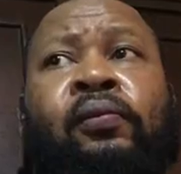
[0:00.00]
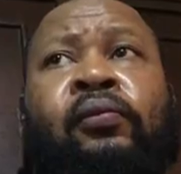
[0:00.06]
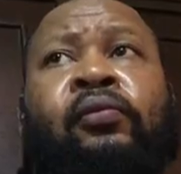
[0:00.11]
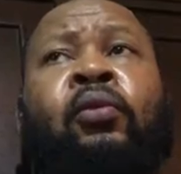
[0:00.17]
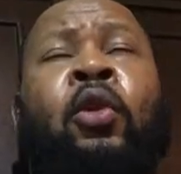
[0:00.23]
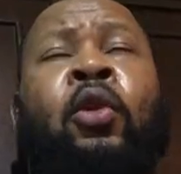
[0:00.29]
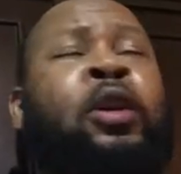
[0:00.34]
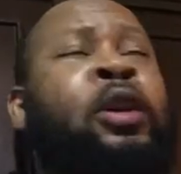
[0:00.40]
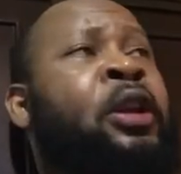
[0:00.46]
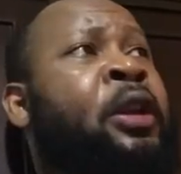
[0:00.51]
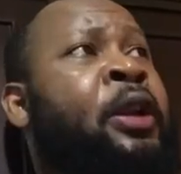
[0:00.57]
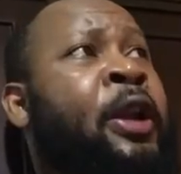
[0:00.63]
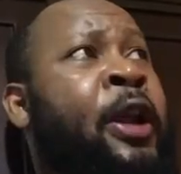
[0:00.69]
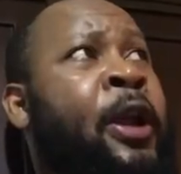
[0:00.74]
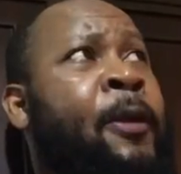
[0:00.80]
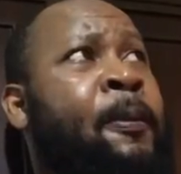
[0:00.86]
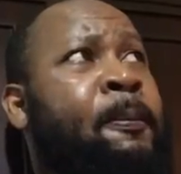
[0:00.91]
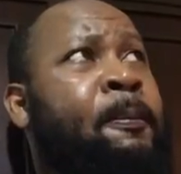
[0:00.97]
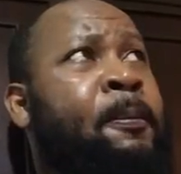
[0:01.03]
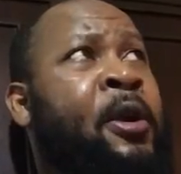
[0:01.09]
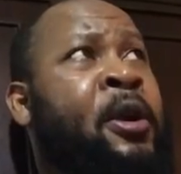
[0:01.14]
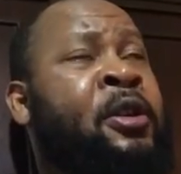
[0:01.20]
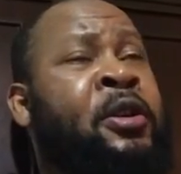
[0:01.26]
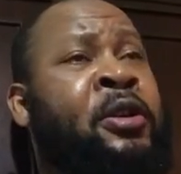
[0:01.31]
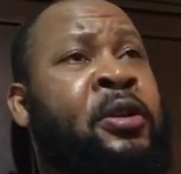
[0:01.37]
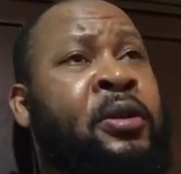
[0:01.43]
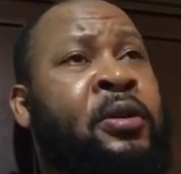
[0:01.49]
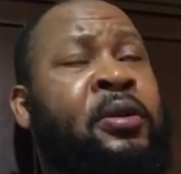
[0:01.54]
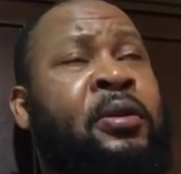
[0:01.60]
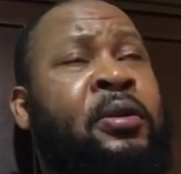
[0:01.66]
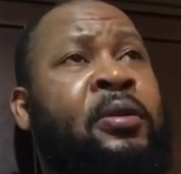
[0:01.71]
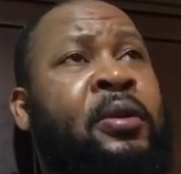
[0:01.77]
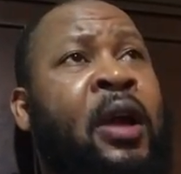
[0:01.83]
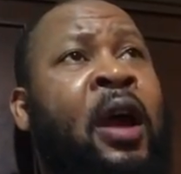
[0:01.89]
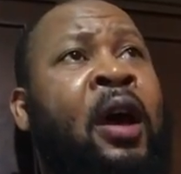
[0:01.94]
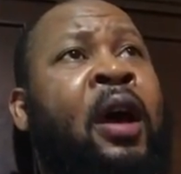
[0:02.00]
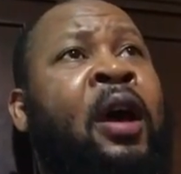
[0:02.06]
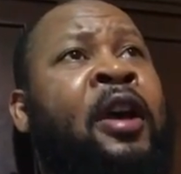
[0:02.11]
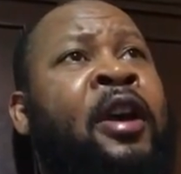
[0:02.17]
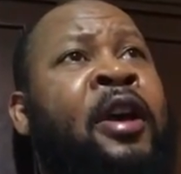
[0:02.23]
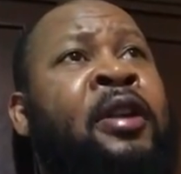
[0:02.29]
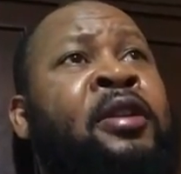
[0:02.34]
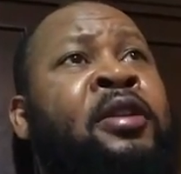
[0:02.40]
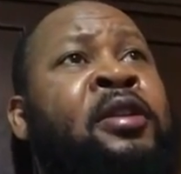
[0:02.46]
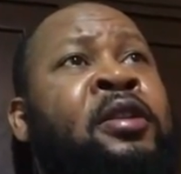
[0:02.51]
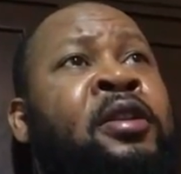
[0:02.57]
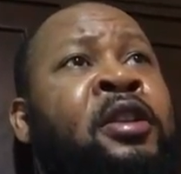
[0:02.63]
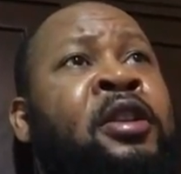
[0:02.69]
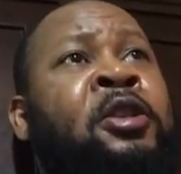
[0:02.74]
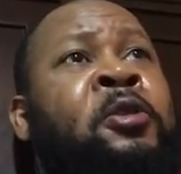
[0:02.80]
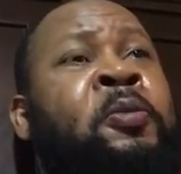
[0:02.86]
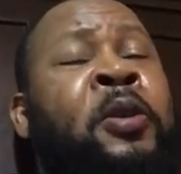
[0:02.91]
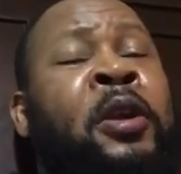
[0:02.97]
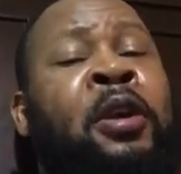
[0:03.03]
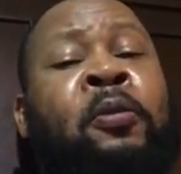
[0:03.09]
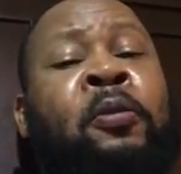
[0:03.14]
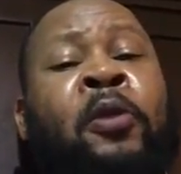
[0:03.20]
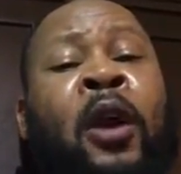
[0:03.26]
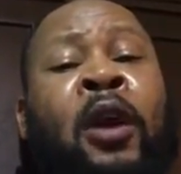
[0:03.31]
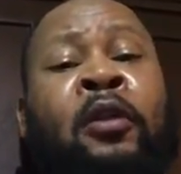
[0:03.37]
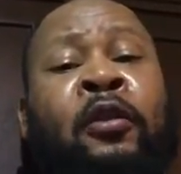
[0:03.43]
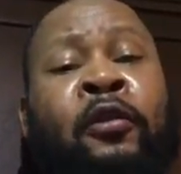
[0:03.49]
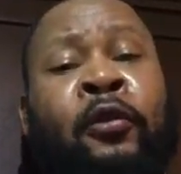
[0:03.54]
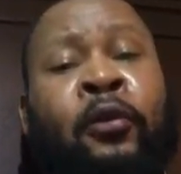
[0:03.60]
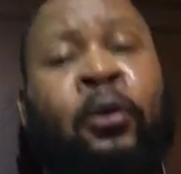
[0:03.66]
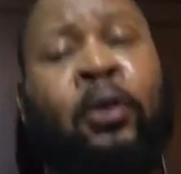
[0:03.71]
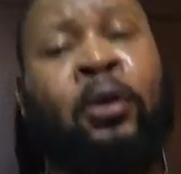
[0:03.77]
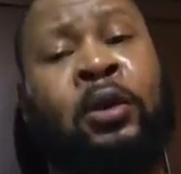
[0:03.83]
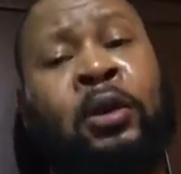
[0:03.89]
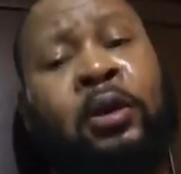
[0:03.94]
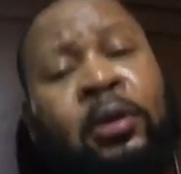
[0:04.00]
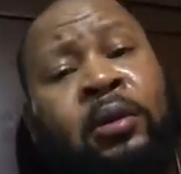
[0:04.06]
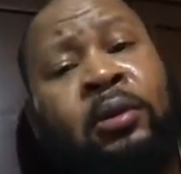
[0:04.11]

more than that because our ancestors paid the price for it.